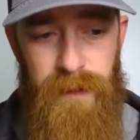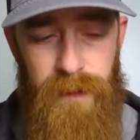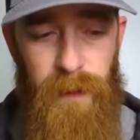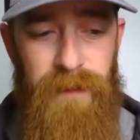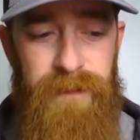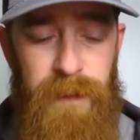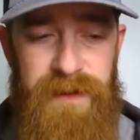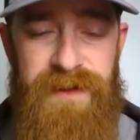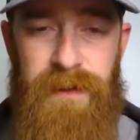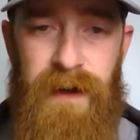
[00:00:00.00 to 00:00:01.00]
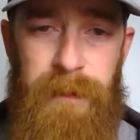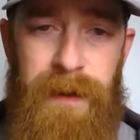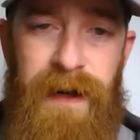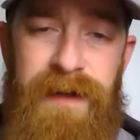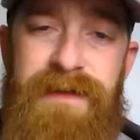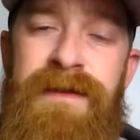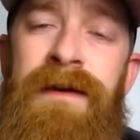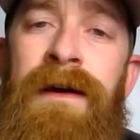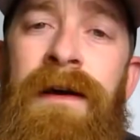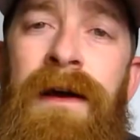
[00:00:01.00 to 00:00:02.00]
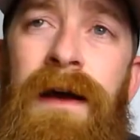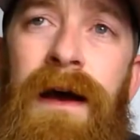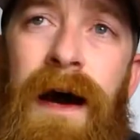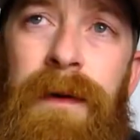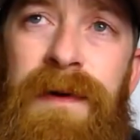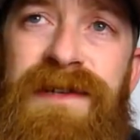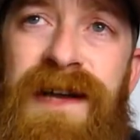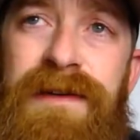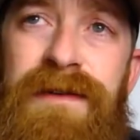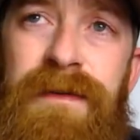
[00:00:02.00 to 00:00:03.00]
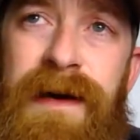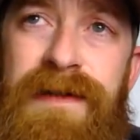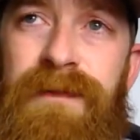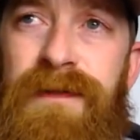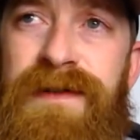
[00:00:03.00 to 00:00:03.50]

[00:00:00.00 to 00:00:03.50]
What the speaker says: quite a few Instagram guys. I'd reach out to them asking for